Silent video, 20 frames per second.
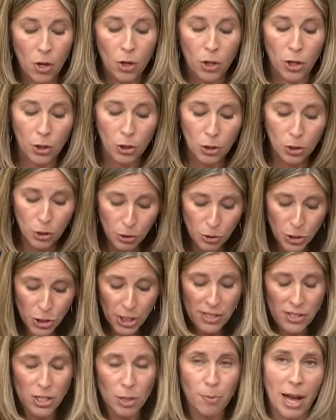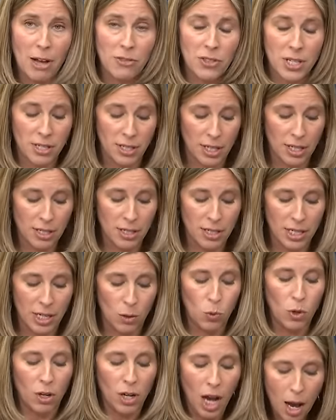Conclusions about this incident
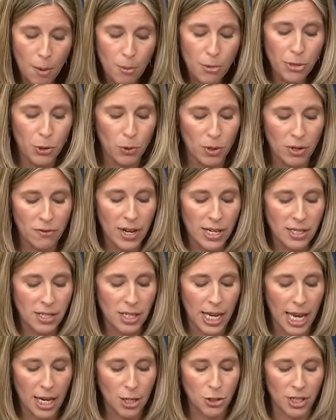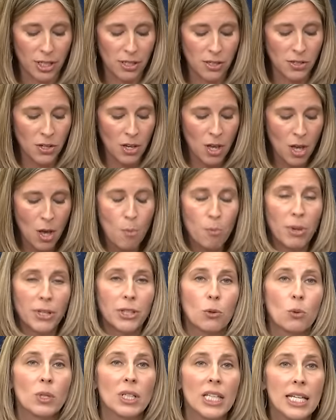will come through investigations, but
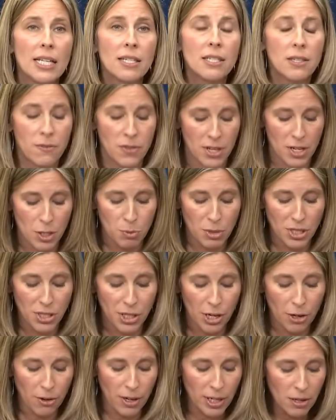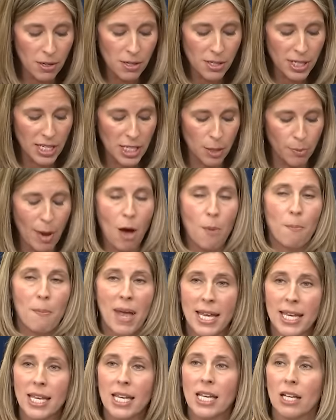the release of these materials is about
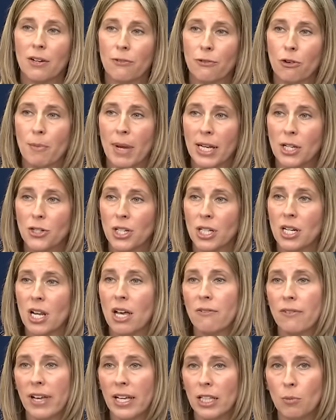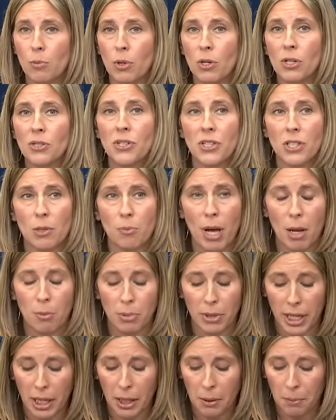making information available to the
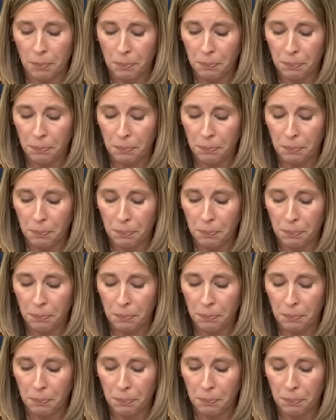public.